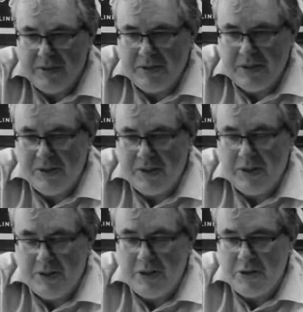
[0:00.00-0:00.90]

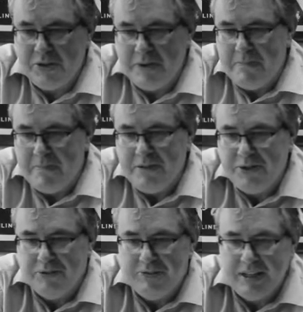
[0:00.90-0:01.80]
honorary
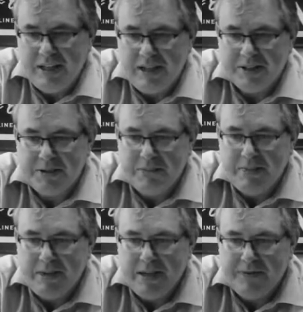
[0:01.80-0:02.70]
mention really has to be
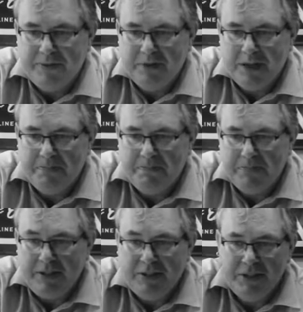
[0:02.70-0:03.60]
made for a
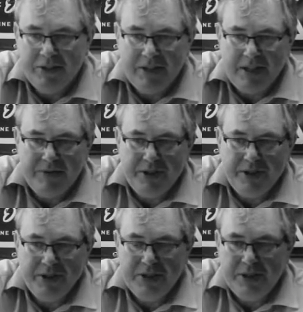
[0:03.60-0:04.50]
British
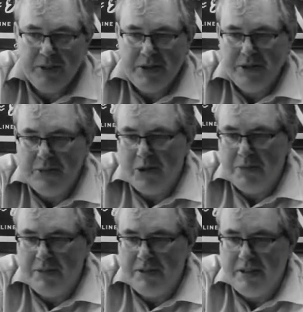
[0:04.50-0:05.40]
television situation
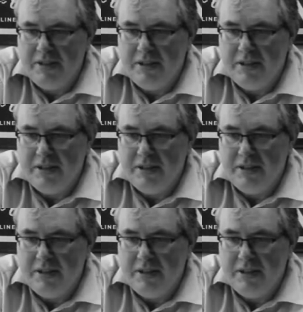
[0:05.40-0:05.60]
comedy